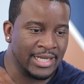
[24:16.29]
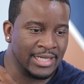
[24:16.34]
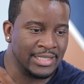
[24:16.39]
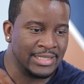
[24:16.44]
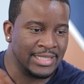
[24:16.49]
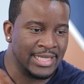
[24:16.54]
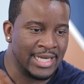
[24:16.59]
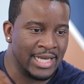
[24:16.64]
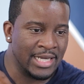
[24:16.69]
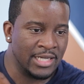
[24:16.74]
in the
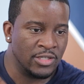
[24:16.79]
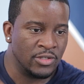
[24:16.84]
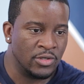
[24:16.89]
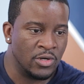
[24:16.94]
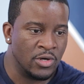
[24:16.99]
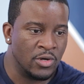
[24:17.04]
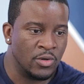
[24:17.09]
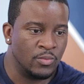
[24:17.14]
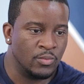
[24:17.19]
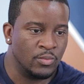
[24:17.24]
day,
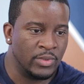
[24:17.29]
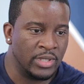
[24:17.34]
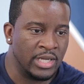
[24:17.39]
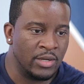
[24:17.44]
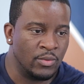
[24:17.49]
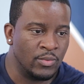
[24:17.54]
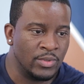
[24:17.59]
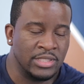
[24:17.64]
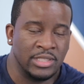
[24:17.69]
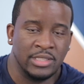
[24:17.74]

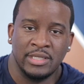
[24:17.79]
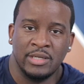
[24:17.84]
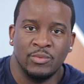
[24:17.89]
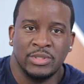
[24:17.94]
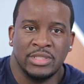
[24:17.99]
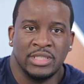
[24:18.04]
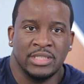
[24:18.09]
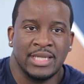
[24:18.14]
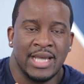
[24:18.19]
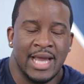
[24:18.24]
it
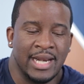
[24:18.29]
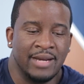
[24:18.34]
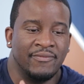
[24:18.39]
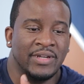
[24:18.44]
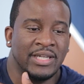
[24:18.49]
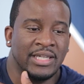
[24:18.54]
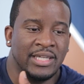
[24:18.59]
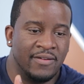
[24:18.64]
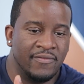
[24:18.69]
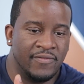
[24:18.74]
was just kind of
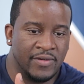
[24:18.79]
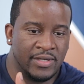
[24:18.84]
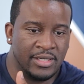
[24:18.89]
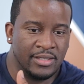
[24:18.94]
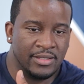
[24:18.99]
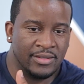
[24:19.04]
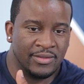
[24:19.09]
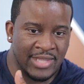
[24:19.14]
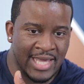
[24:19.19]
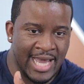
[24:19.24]
a
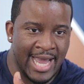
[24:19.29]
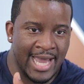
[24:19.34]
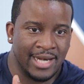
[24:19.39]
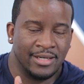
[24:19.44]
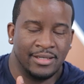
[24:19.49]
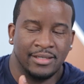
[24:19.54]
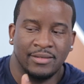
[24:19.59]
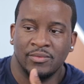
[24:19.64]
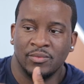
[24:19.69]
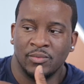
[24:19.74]
given
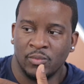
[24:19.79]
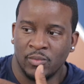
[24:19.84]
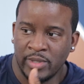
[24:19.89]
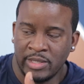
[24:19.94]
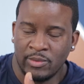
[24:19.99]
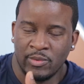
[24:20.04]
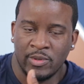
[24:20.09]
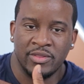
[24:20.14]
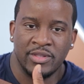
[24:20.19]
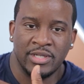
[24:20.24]
that
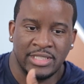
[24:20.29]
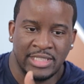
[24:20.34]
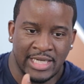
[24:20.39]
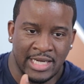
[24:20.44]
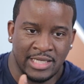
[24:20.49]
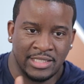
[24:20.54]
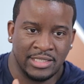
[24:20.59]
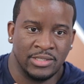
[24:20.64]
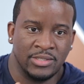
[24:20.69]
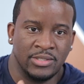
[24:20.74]
we were the
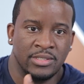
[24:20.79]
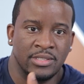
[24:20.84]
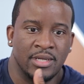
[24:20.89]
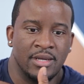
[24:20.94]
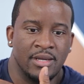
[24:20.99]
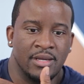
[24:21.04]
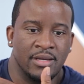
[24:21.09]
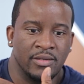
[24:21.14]
chasers.